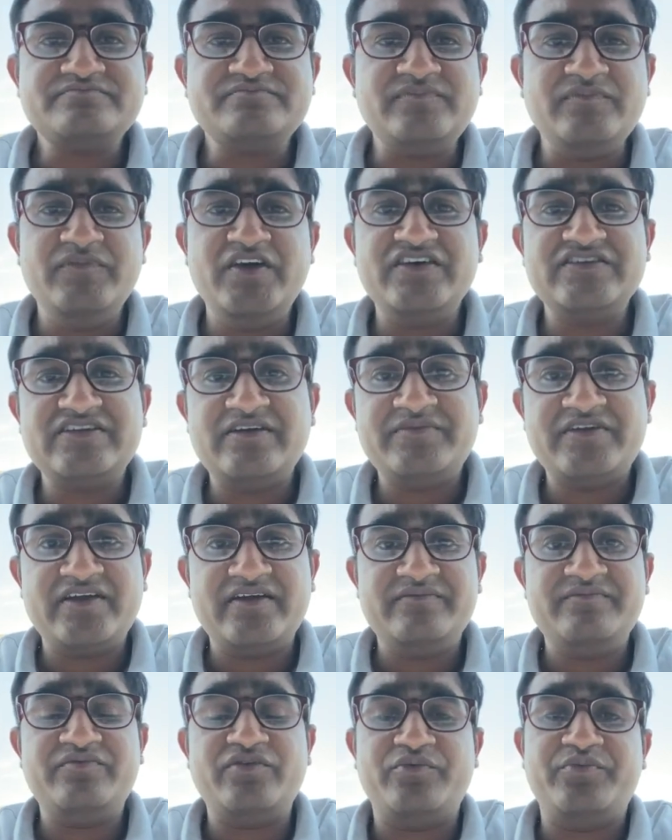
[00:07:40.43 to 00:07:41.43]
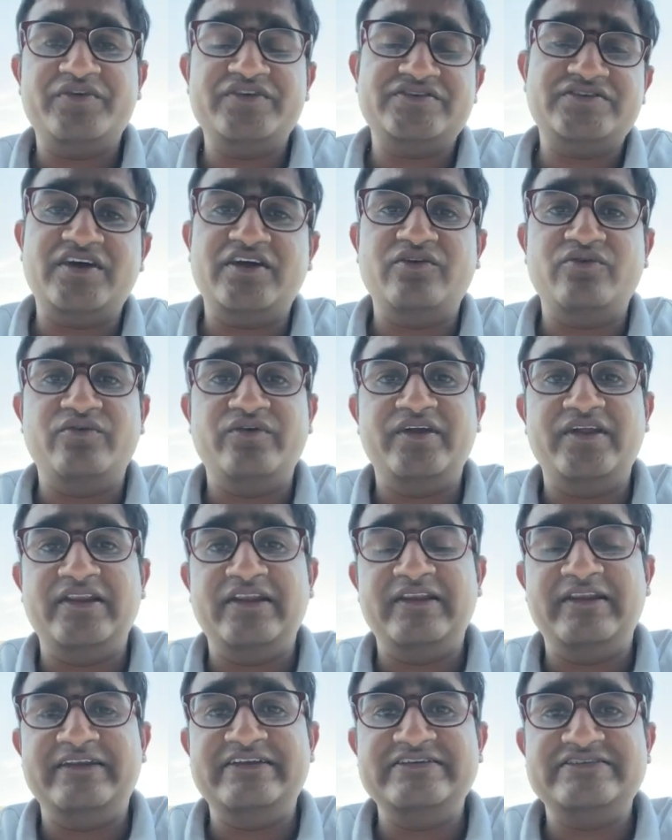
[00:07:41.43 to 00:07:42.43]
Because sometimes professor
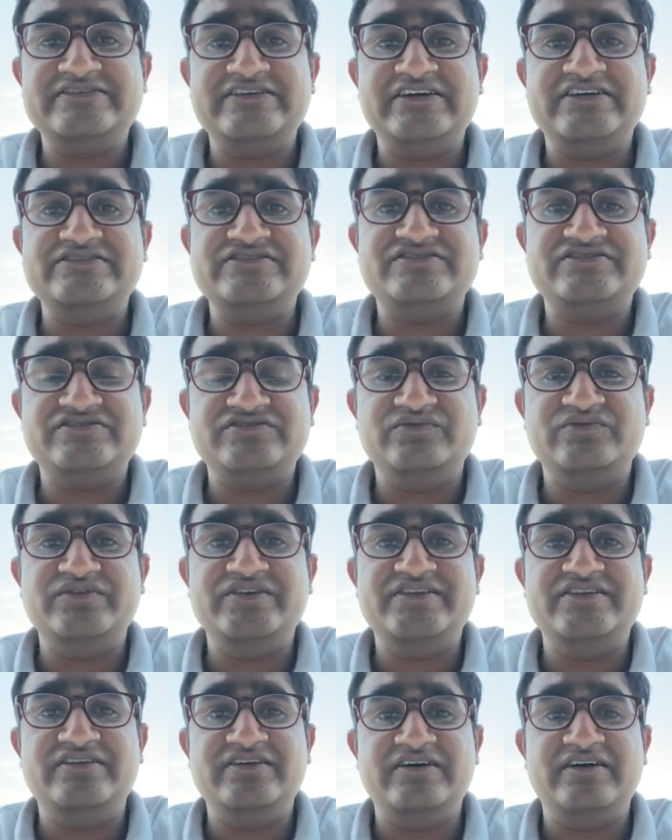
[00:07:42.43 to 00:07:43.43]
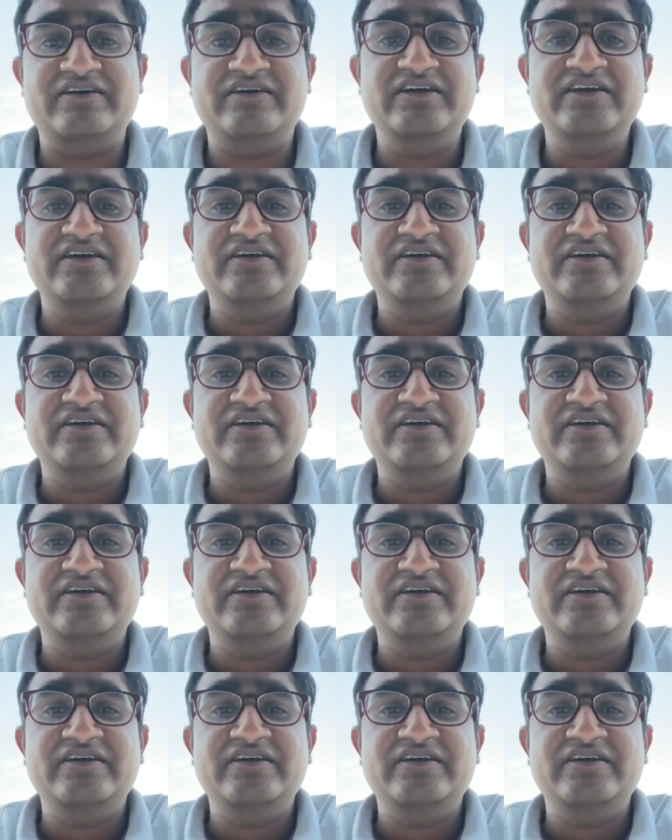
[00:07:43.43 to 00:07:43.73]
will discuss with the